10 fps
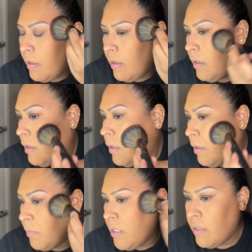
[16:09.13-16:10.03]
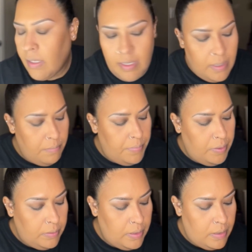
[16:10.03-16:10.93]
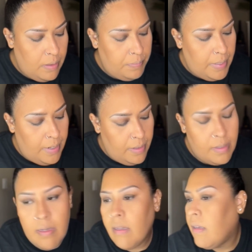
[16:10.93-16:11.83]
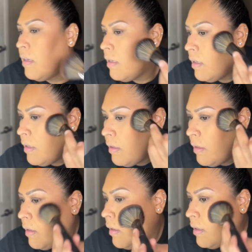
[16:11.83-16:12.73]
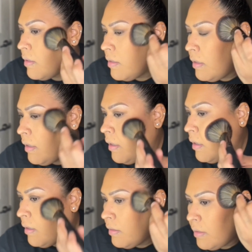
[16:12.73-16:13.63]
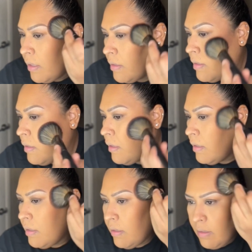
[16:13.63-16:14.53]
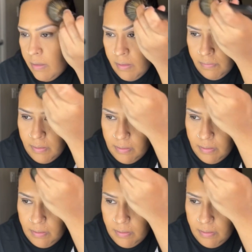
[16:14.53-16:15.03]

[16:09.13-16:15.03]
And I'm just like kind of building up that the intensity of it.